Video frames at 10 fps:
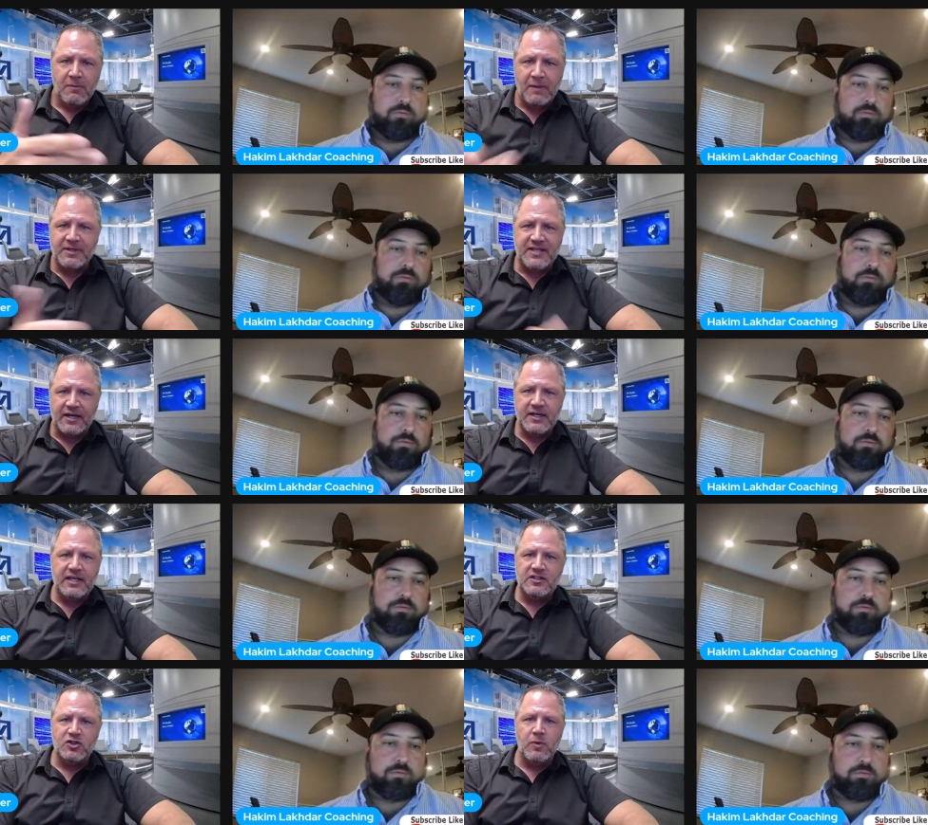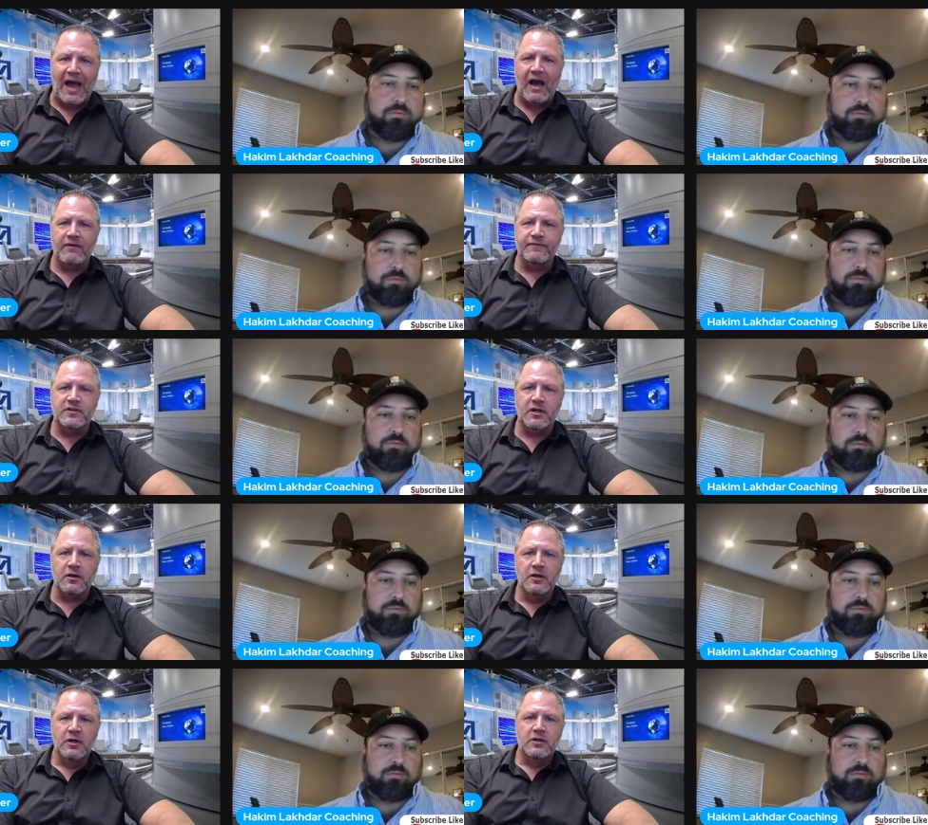Speaker 1: maybe techniques you have
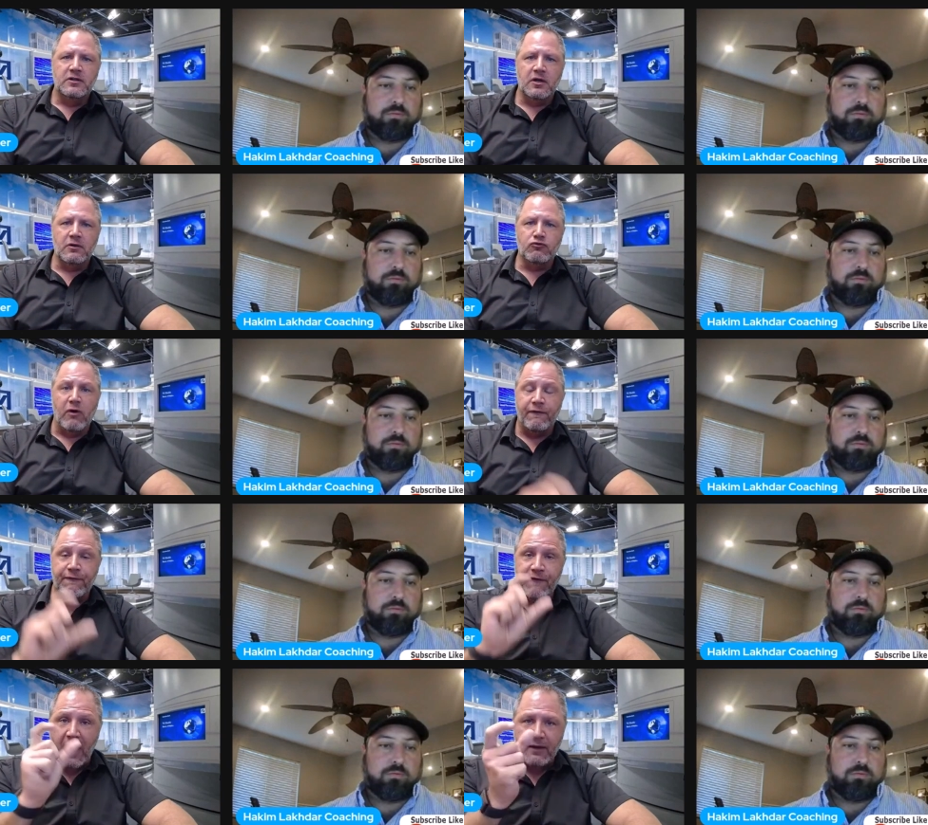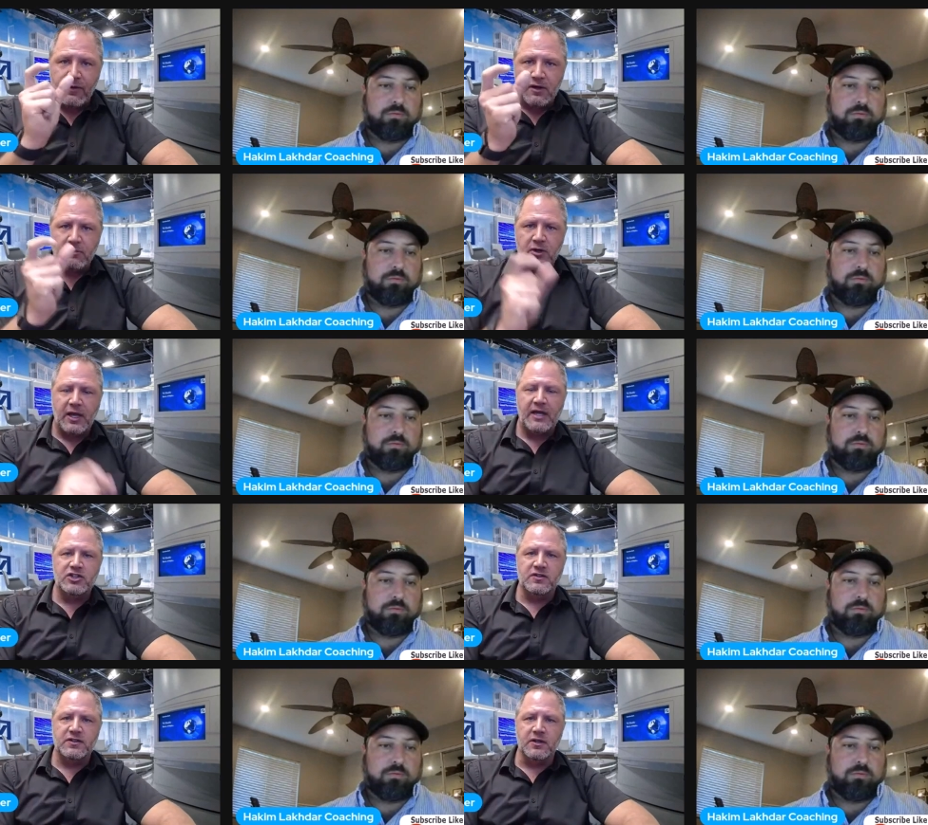to to refine the
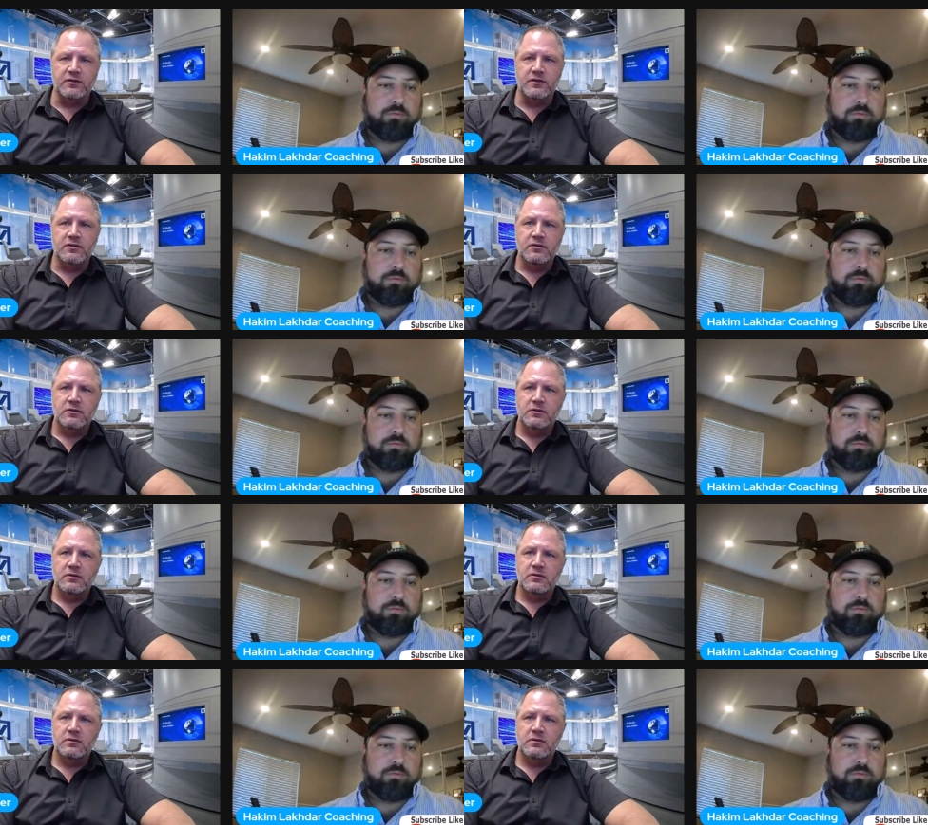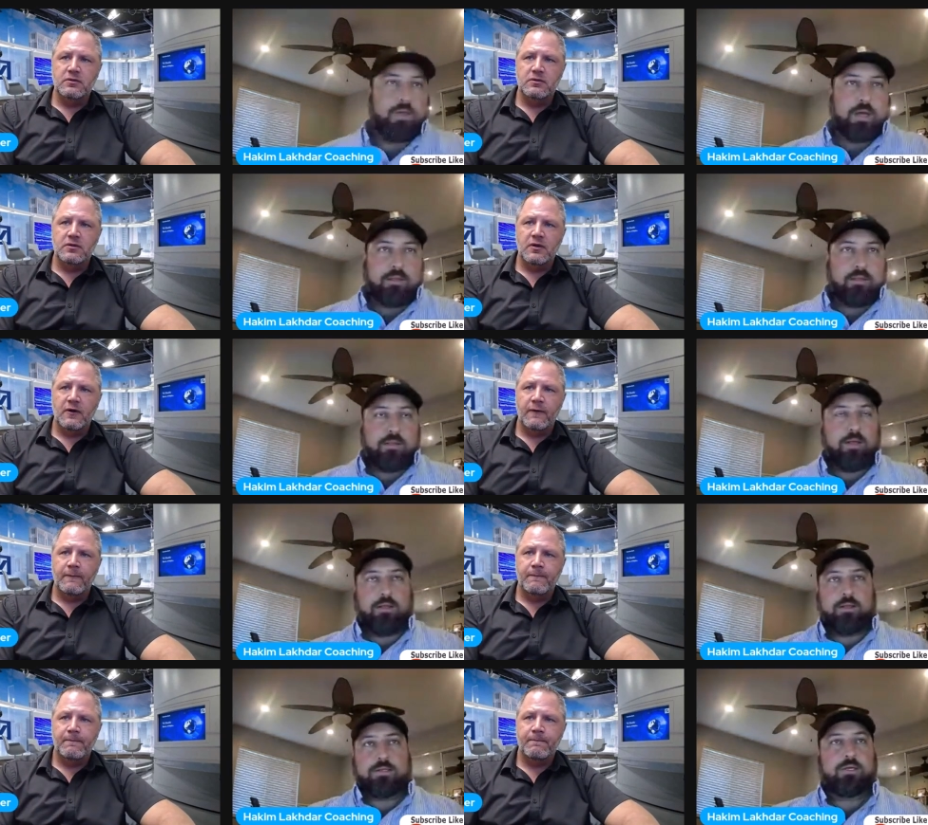communication skills.
Speaker 2: Yeah,
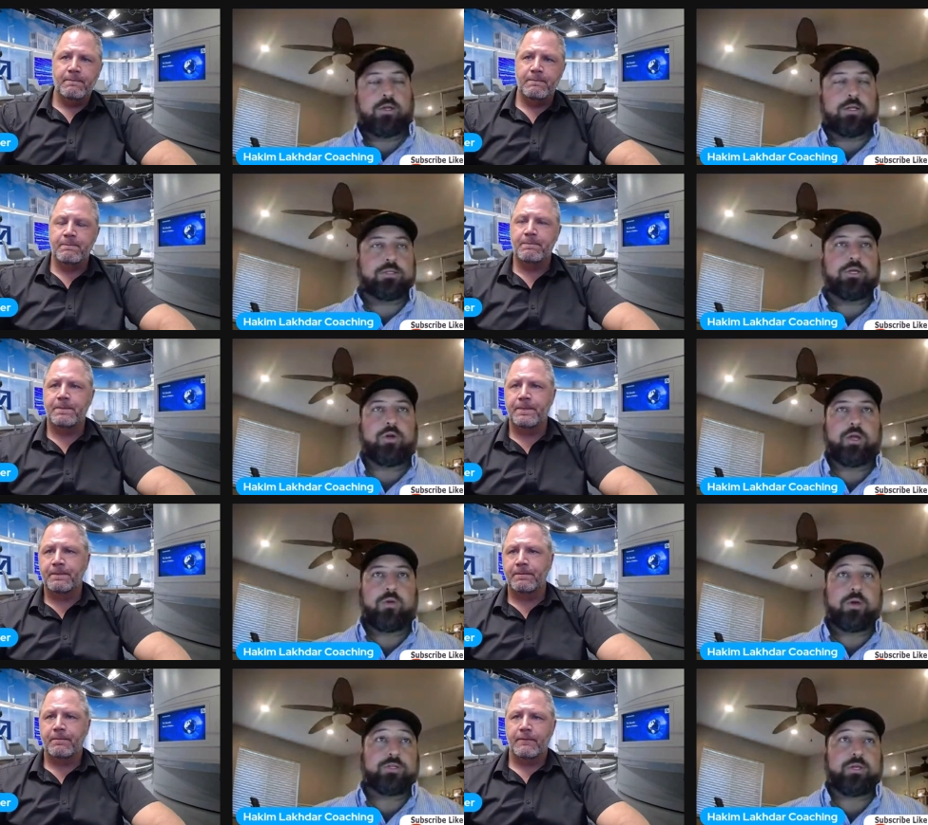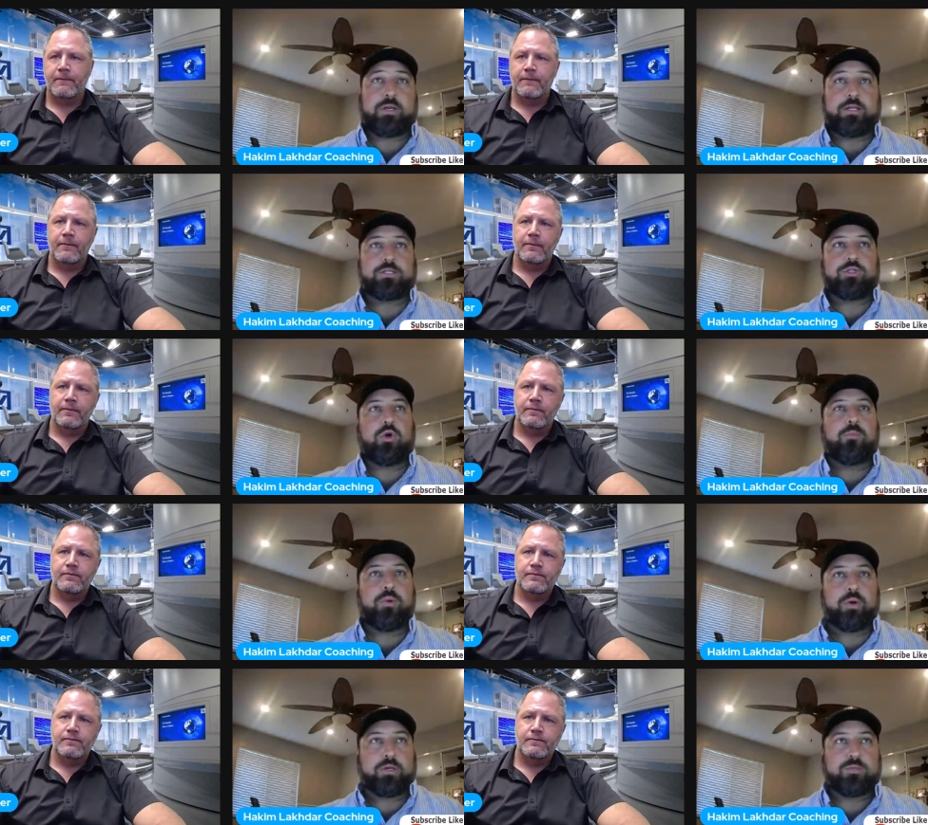it's a it's a great question, and it's
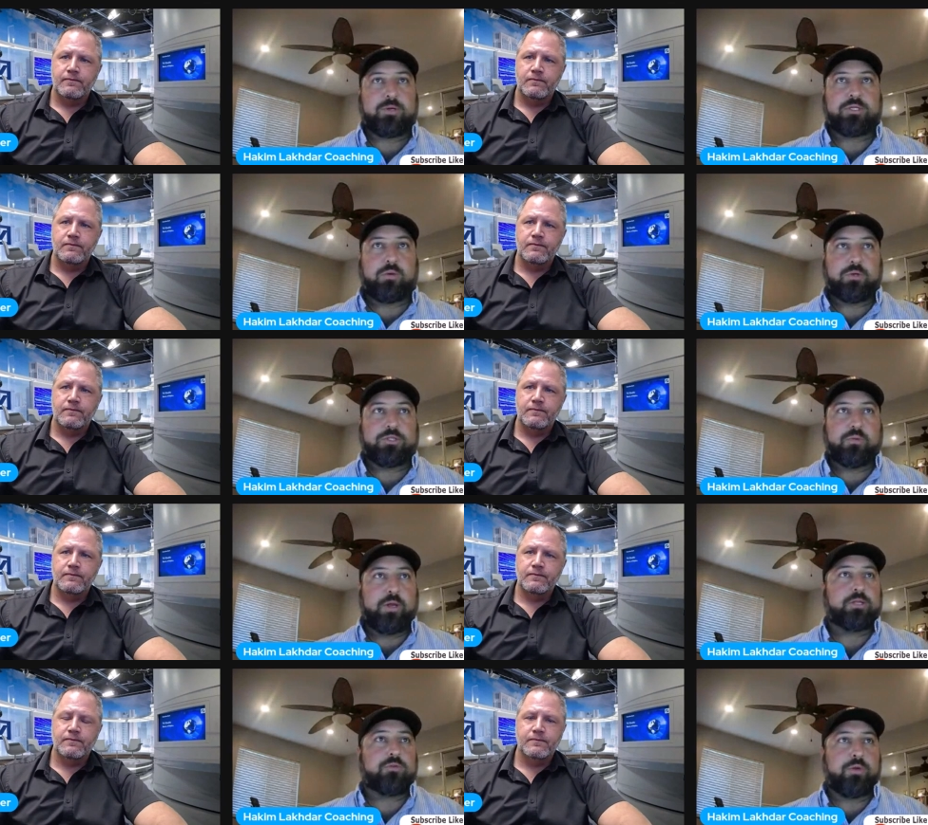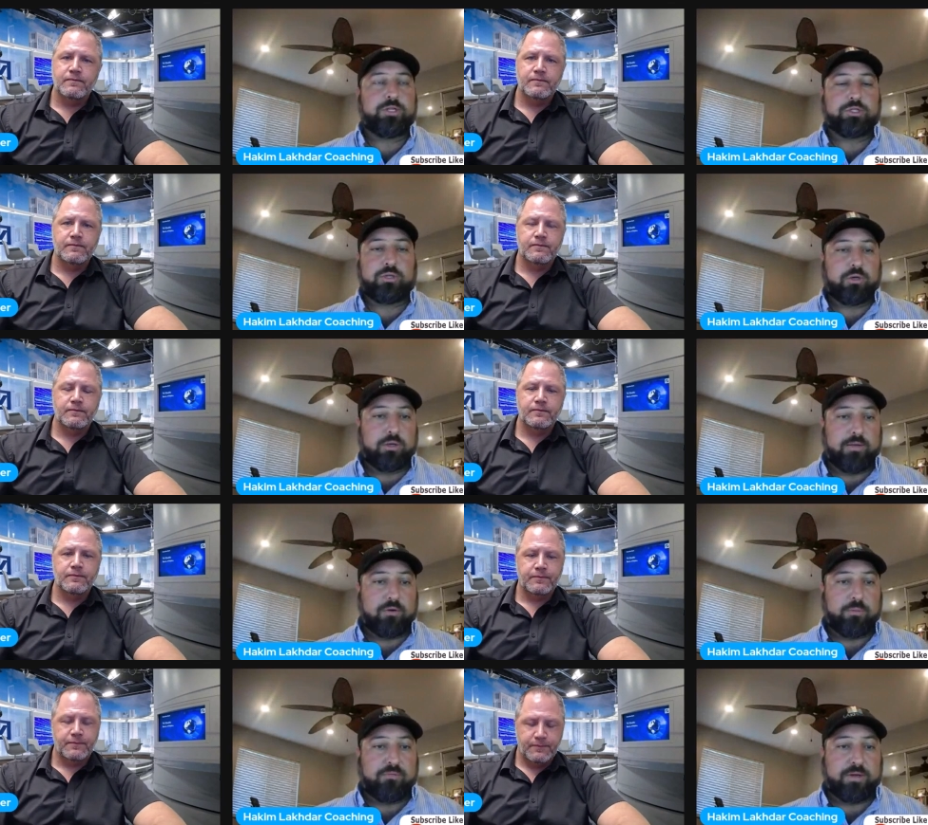so important, especially once you reach, reach a
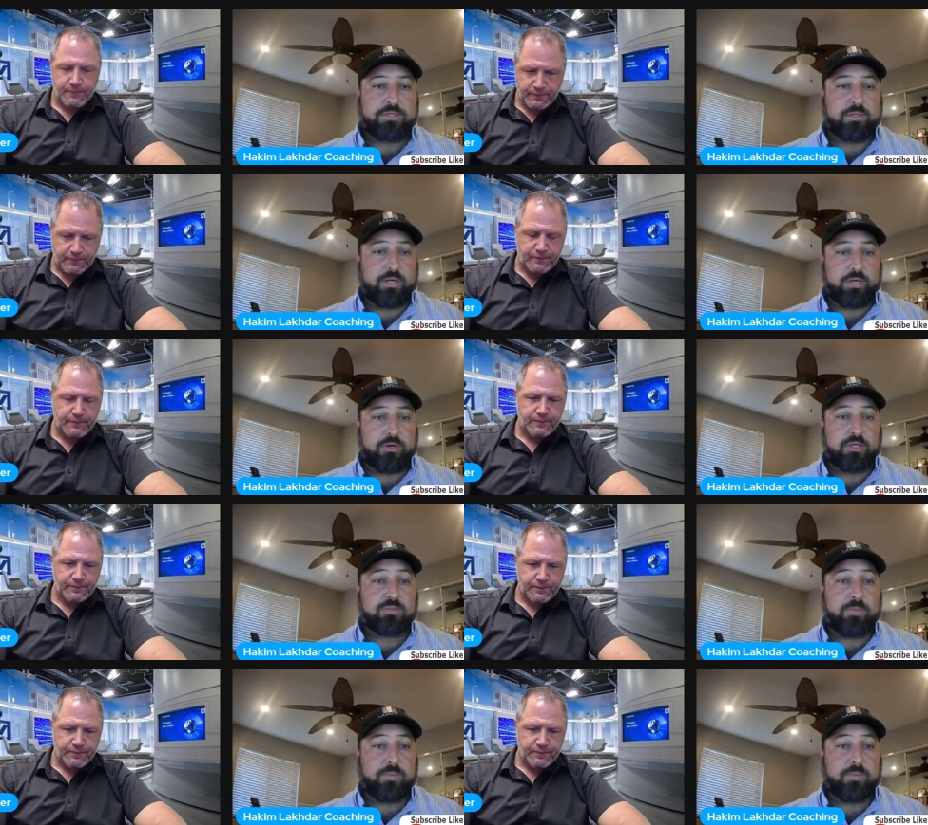certain level professionally, and you're